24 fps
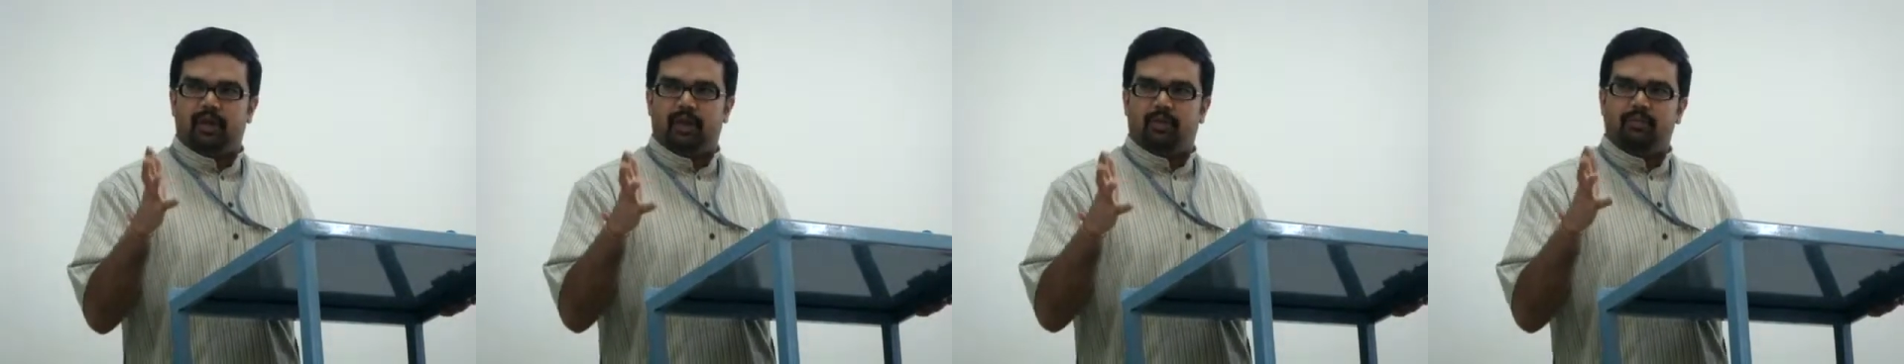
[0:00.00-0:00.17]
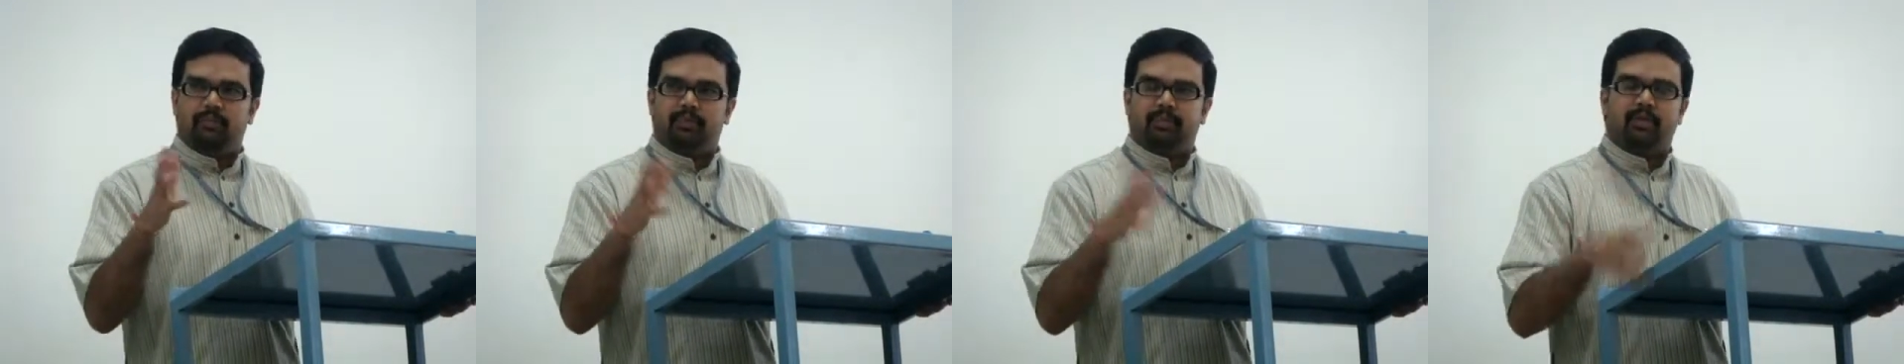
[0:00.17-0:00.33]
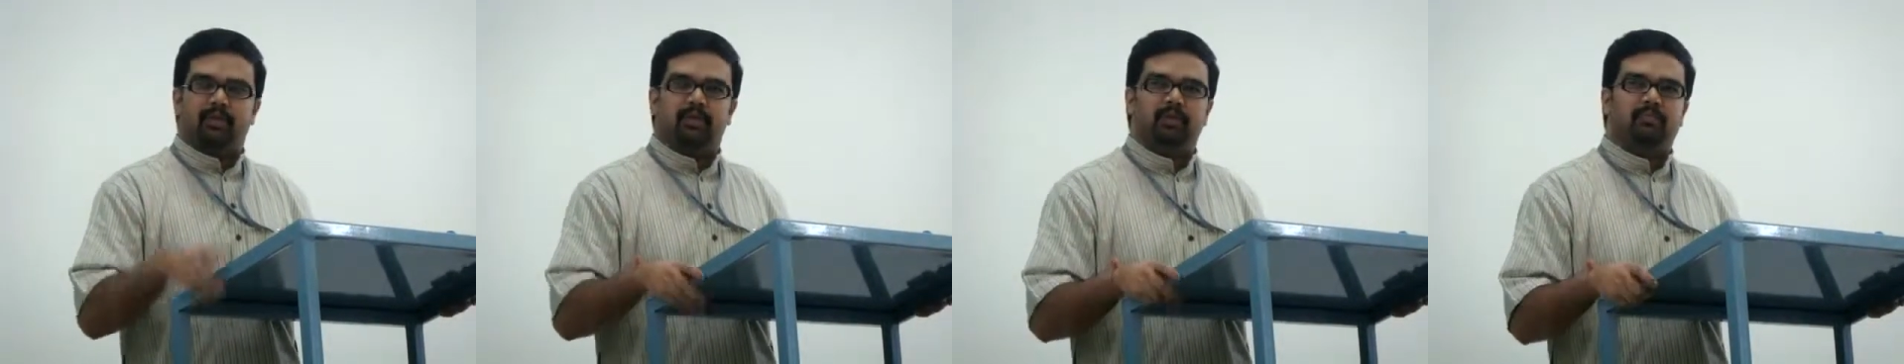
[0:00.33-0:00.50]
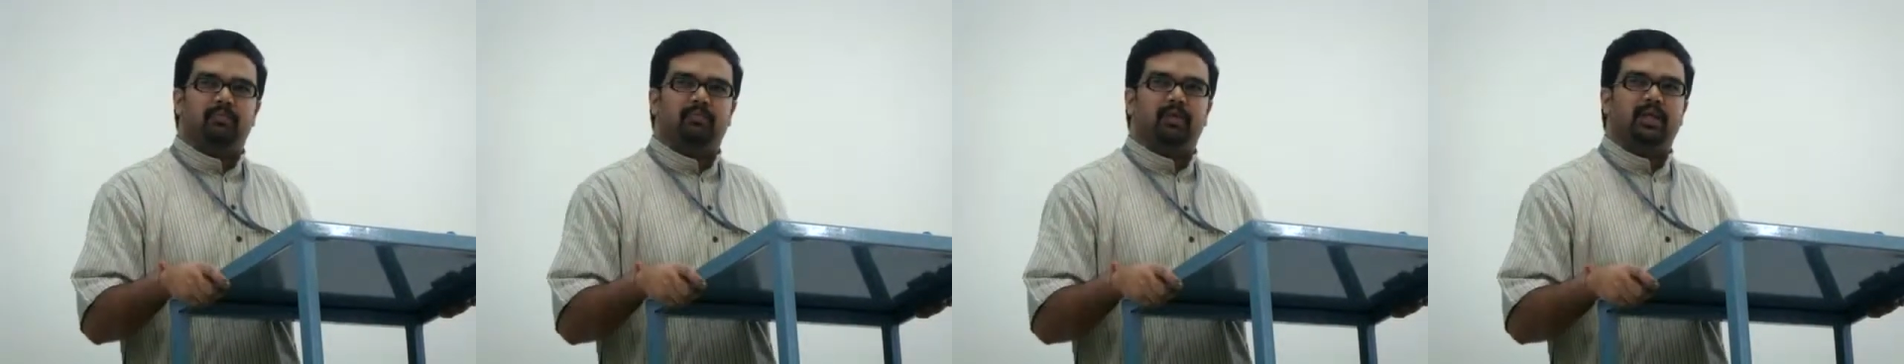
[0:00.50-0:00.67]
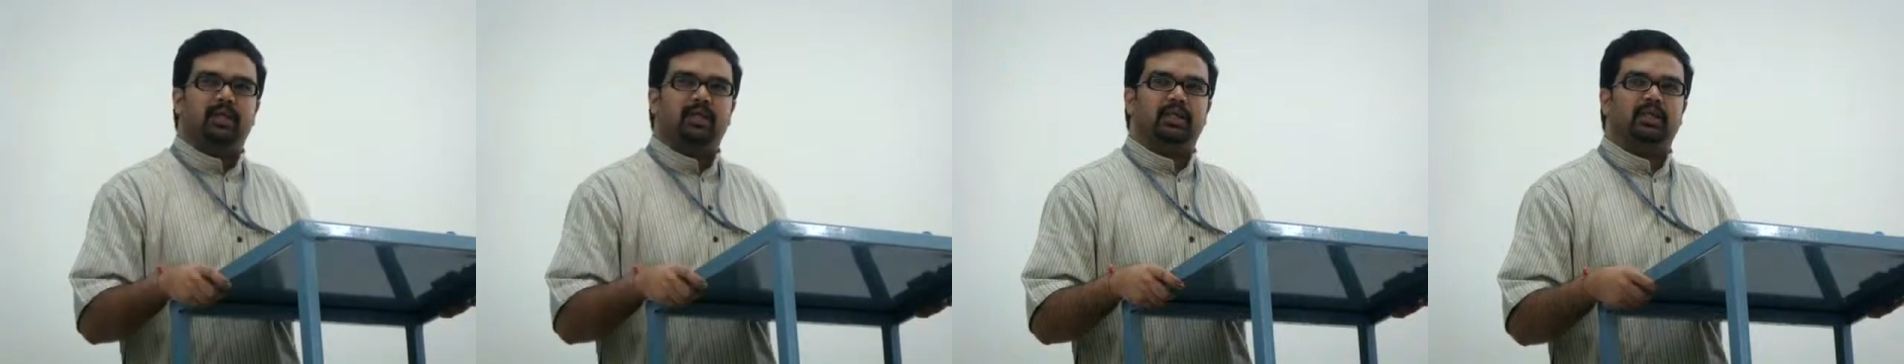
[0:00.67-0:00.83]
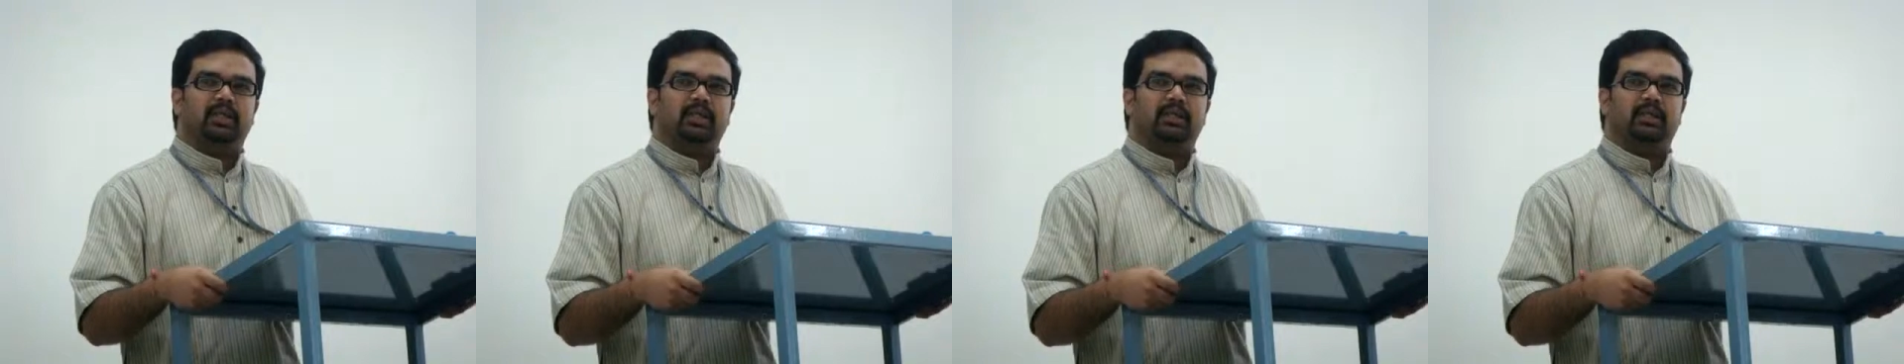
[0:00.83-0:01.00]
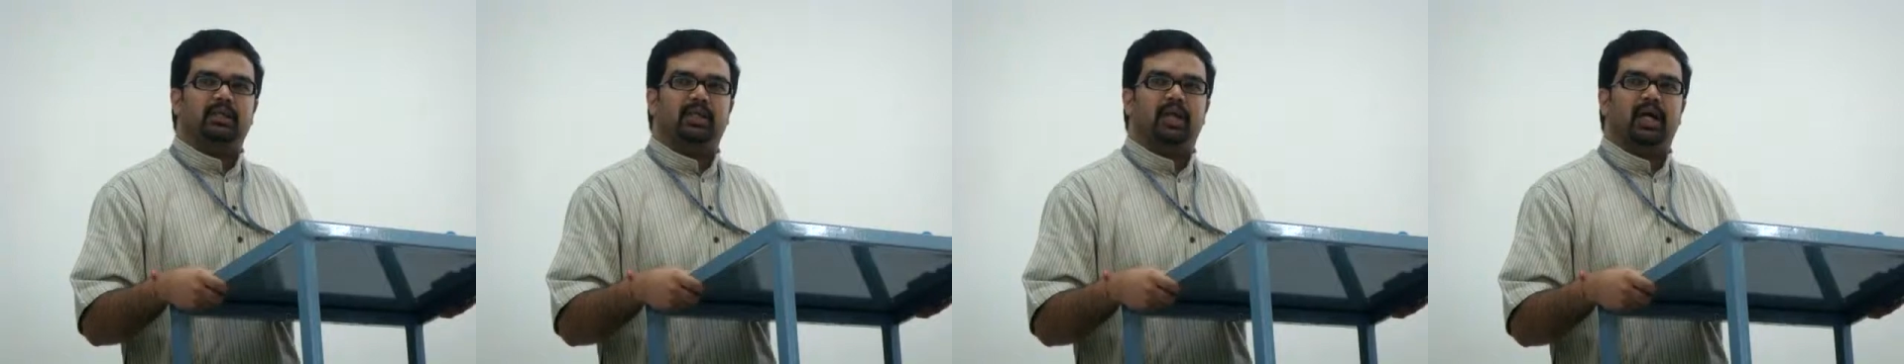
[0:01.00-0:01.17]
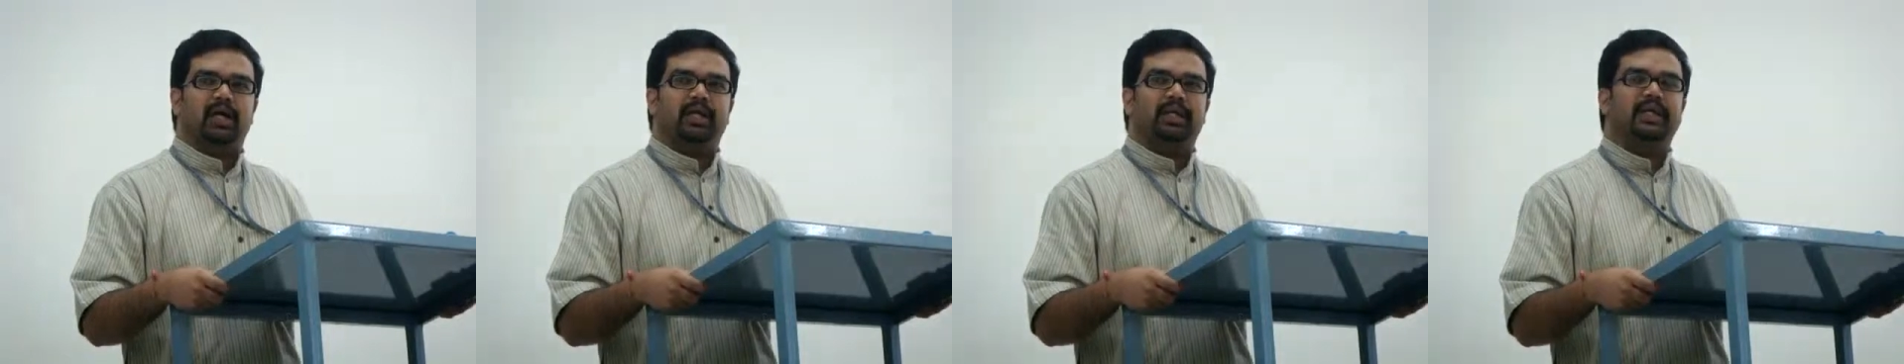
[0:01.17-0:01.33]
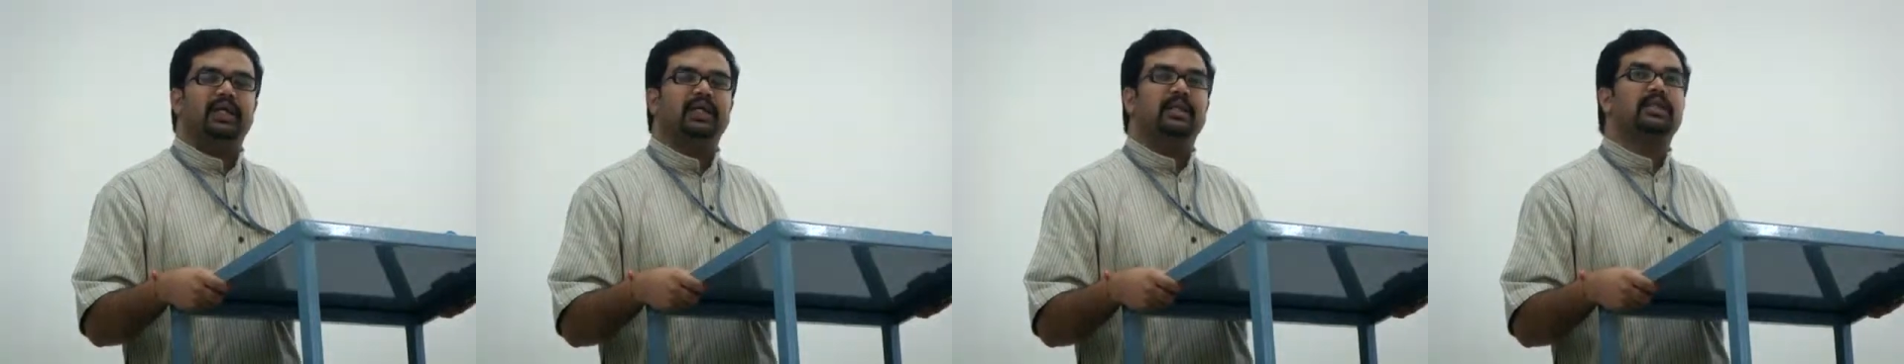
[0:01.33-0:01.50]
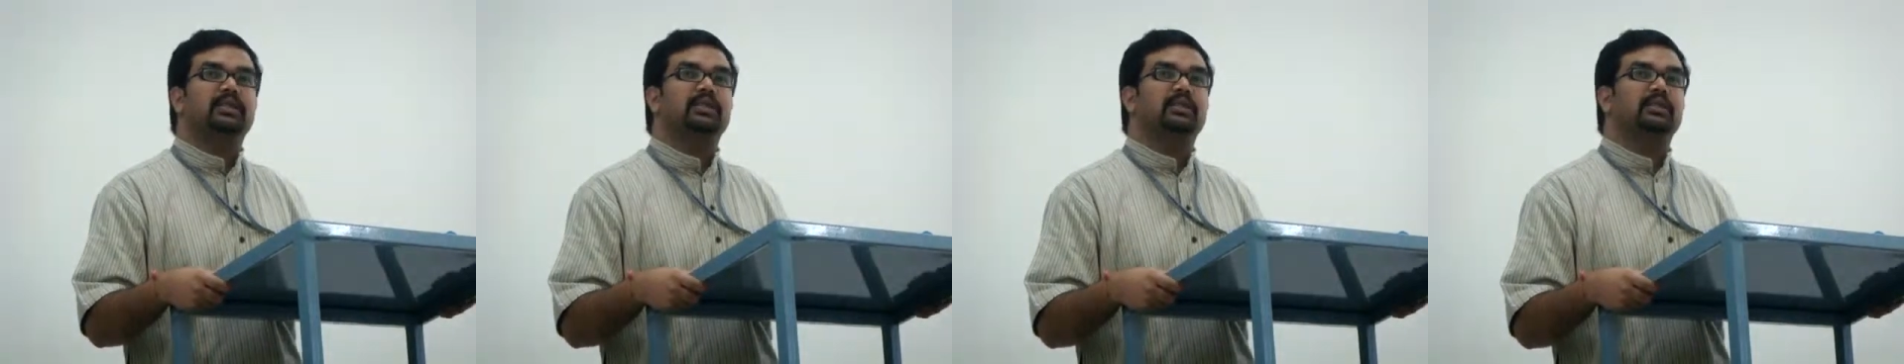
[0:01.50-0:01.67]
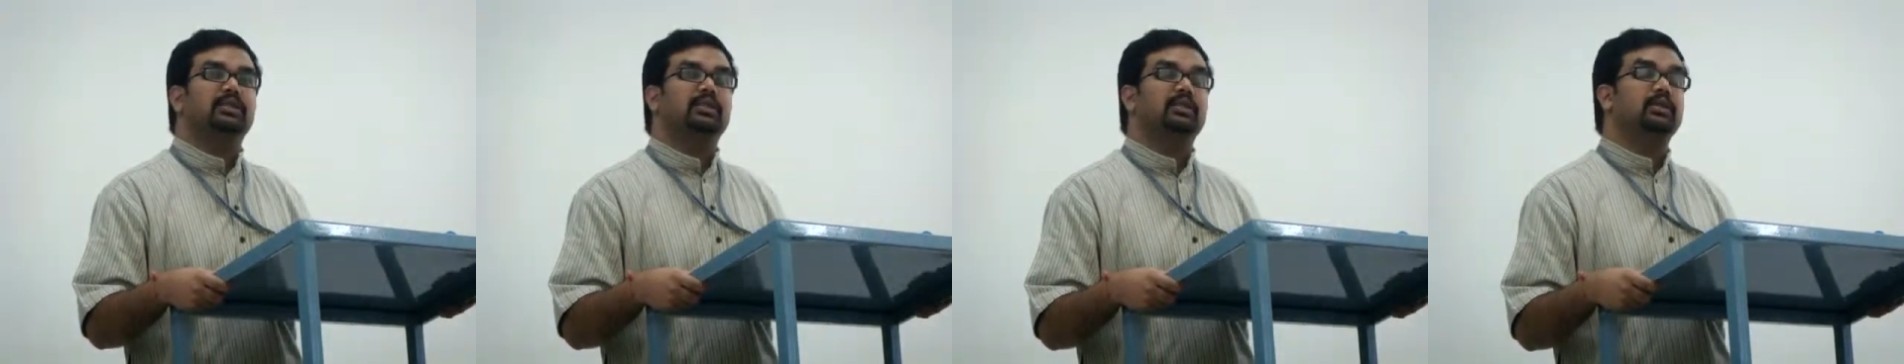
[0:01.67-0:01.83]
up, but I didn't